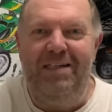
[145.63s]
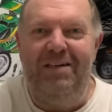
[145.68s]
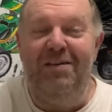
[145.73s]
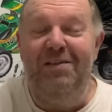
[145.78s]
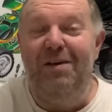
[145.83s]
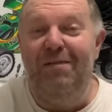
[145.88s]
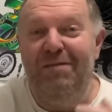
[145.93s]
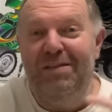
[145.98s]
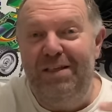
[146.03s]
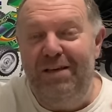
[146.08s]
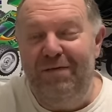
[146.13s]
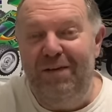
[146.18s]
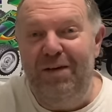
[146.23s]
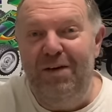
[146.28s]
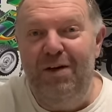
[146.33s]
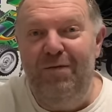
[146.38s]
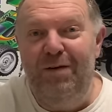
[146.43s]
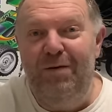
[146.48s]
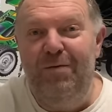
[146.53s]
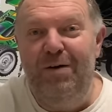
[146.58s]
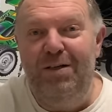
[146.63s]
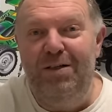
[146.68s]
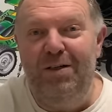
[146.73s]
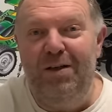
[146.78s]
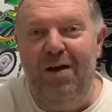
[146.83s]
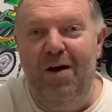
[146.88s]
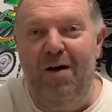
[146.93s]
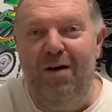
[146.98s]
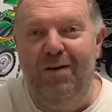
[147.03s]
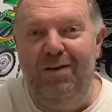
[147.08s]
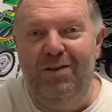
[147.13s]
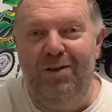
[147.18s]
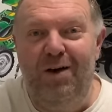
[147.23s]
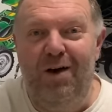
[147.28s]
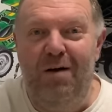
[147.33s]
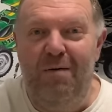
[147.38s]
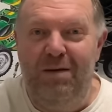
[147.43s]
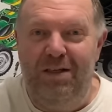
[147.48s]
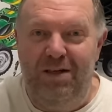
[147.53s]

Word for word: because obviously if you know the original Hot Shot,